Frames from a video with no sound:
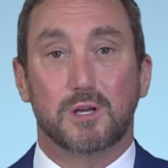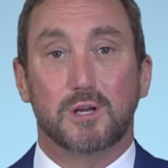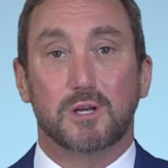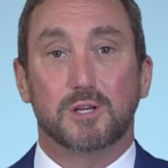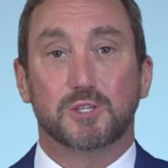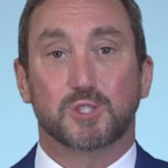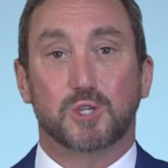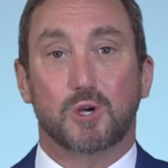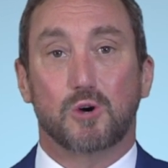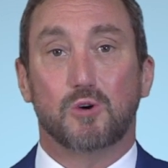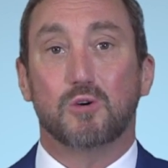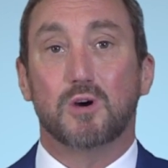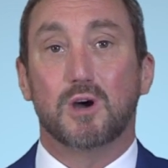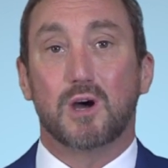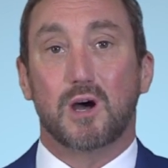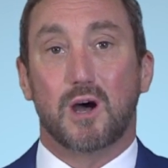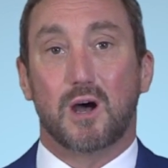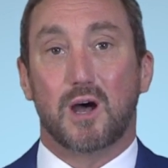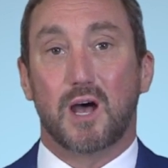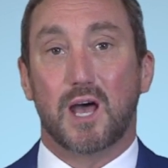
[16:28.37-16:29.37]
So
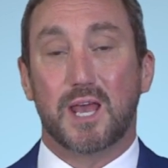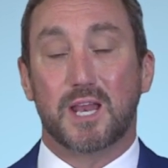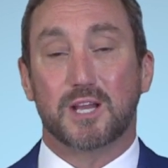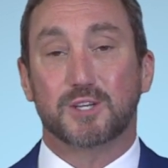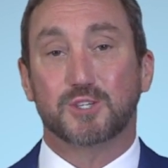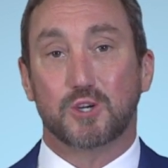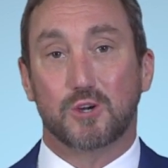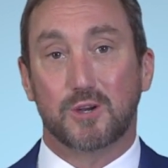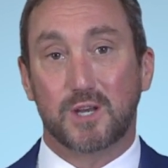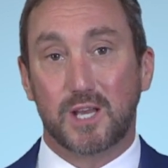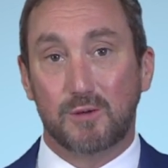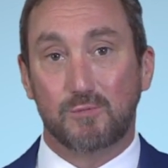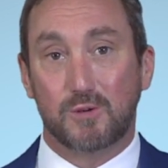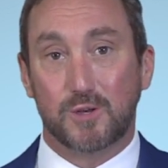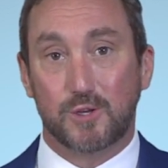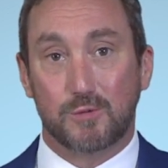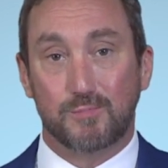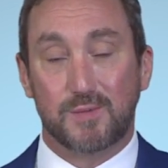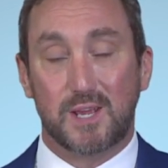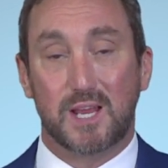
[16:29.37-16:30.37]
an attorney, when
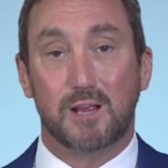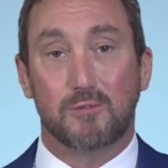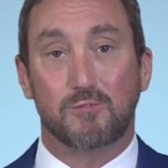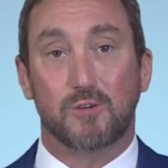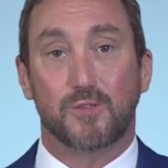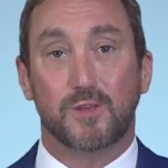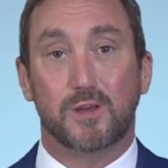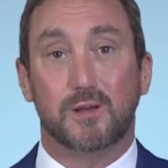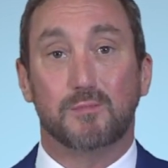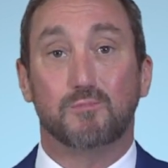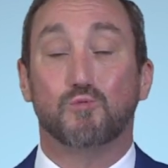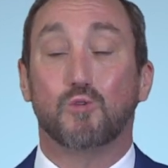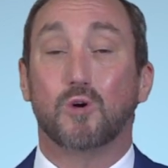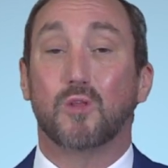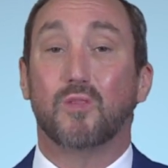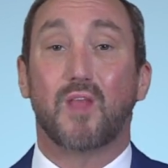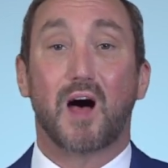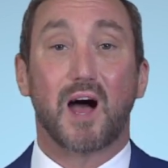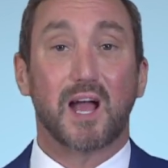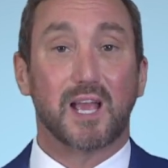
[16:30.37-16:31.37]
you're meeting with them, will
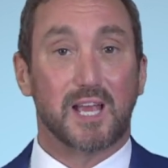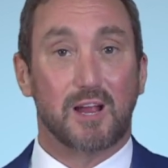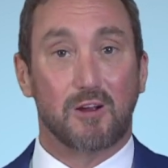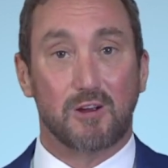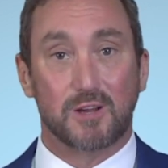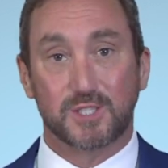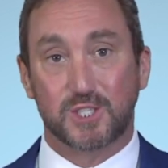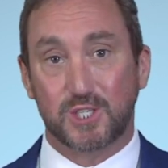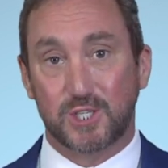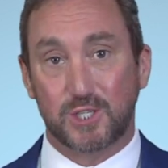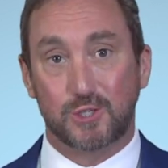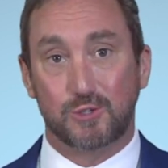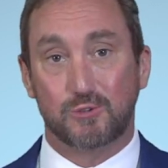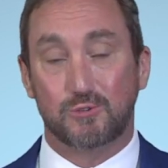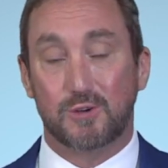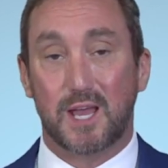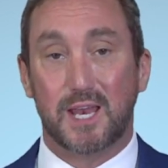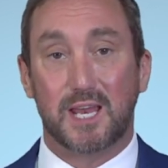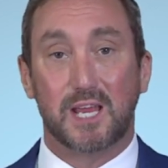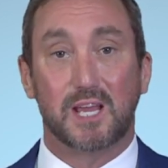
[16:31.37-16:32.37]
not guarantee you
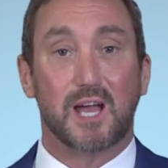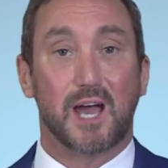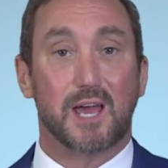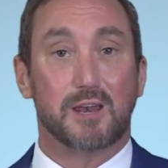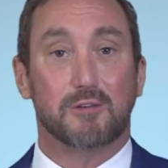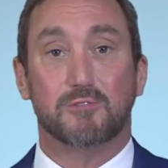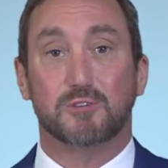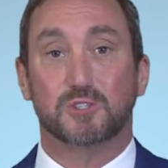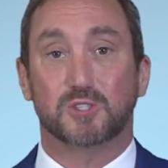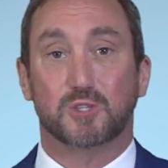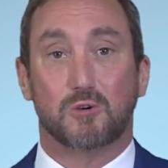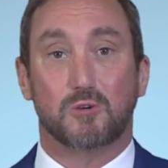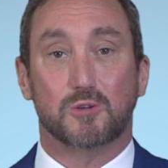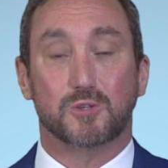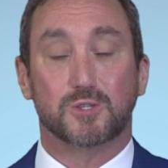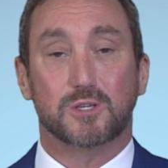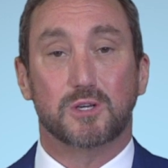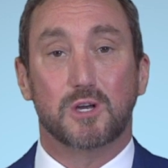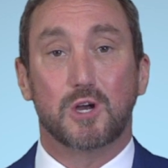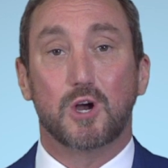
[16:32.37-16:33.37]
any kind of
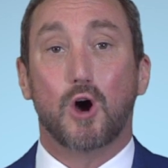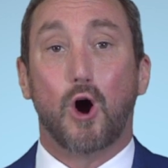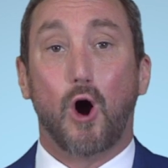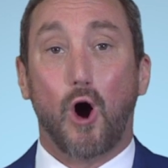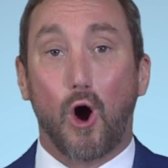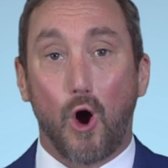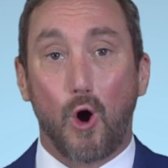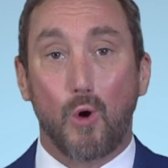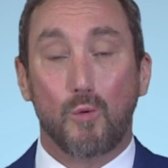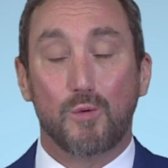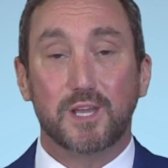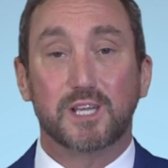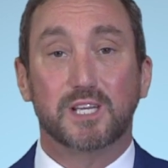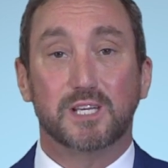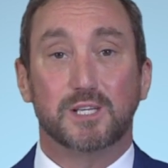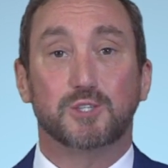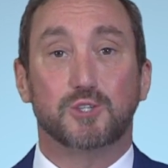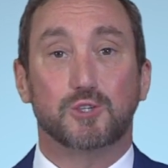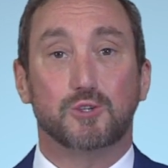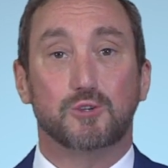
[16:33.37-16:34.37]
result. All we
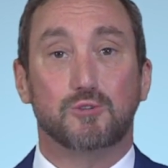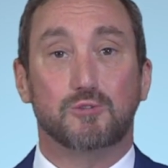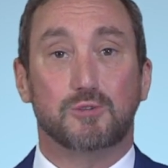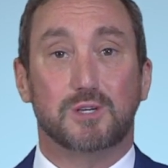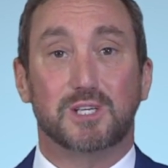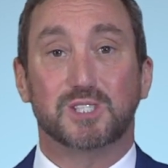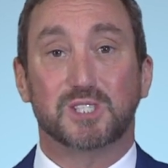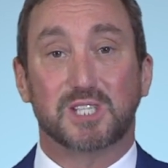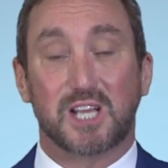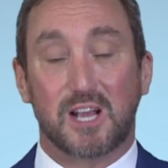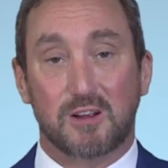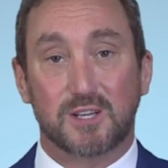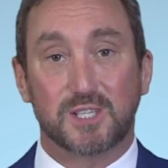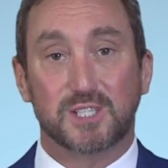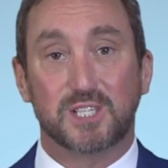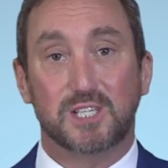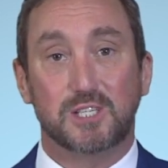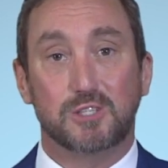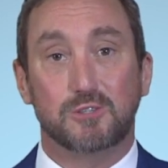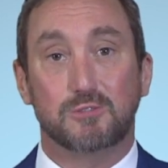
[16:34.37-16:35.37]
can do is
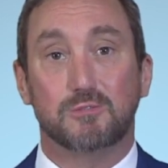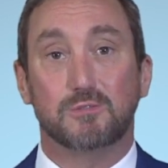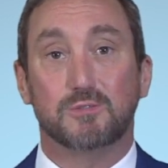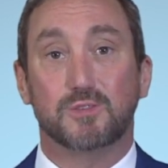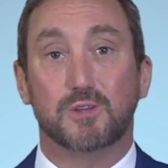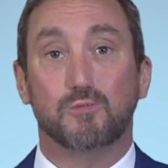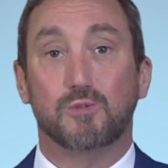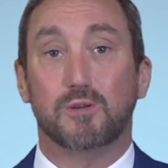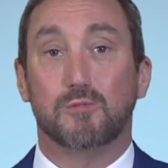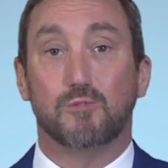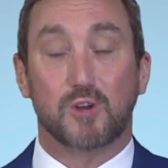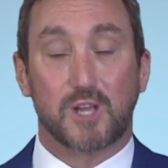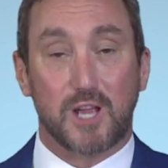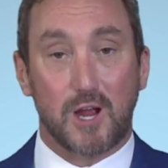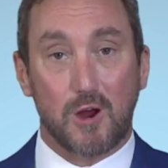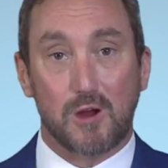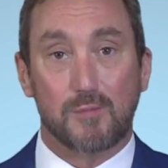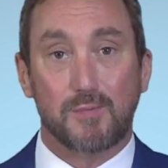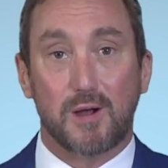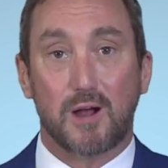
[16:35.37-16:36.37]
guarantee you that we will
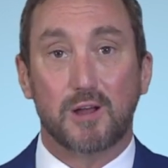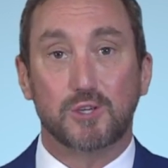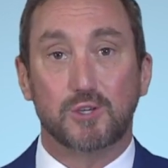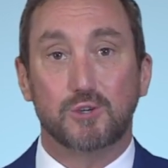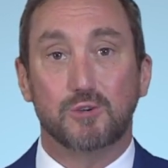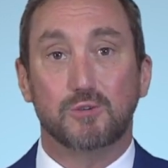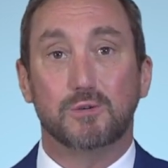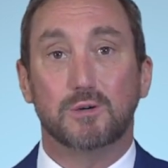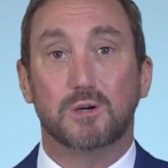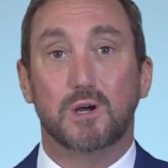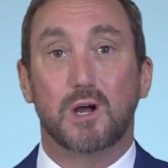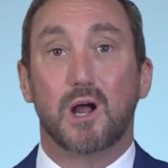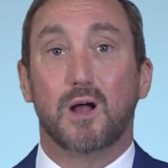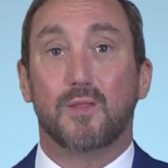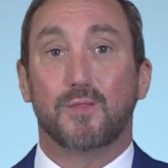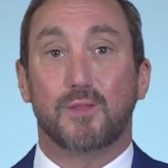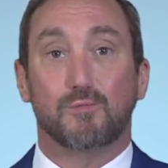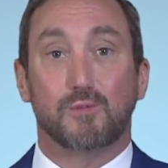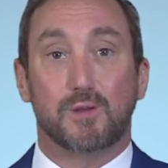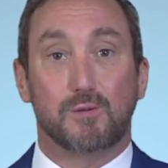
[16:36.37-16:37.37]
care about you,
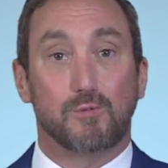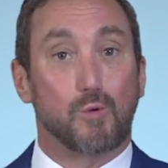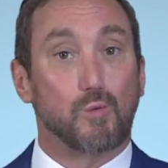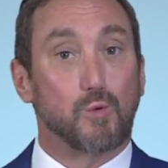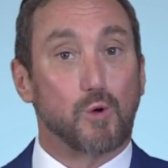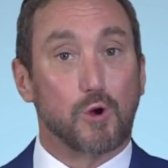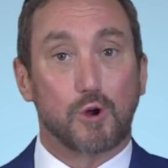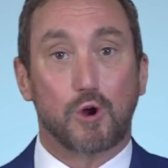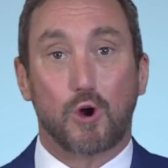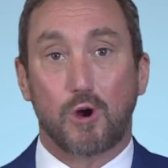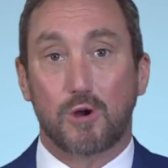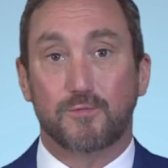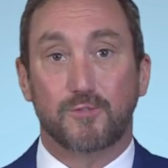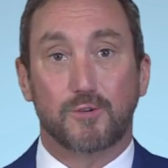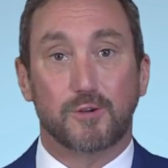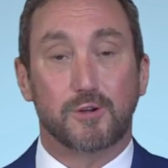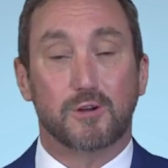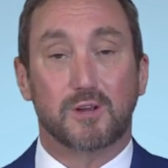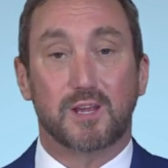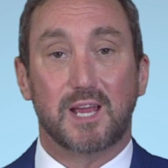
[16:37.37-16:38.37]
that we will work hard for
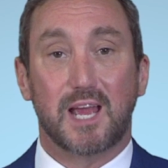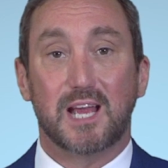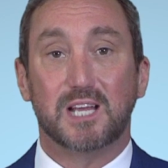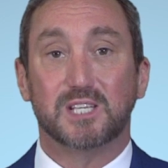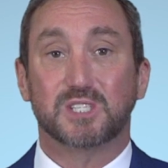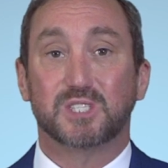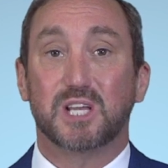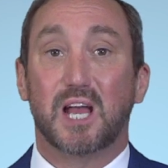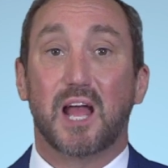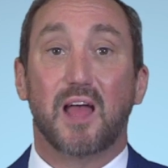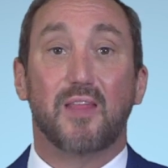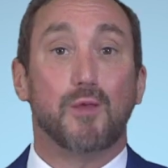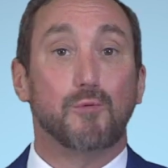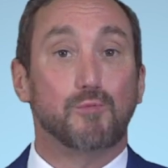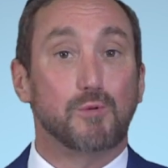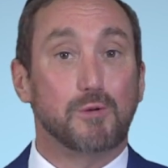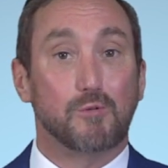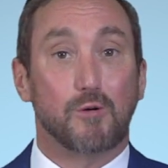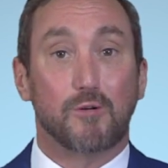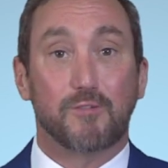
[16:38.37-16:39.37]
your case, and that
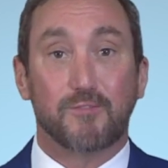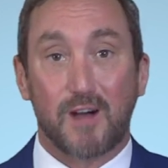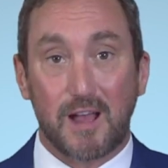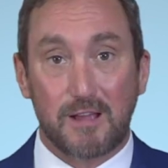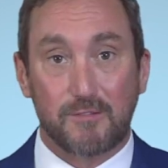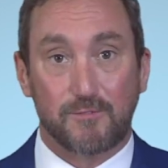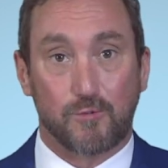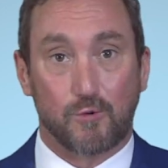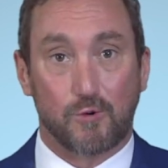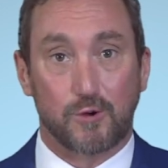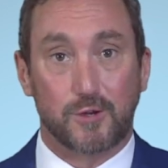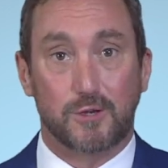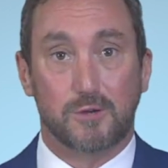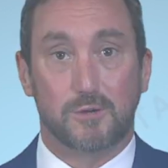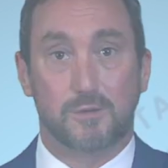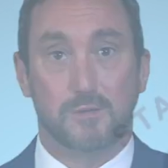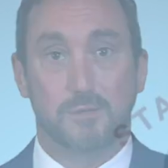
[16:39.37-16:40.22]
we will fight for you.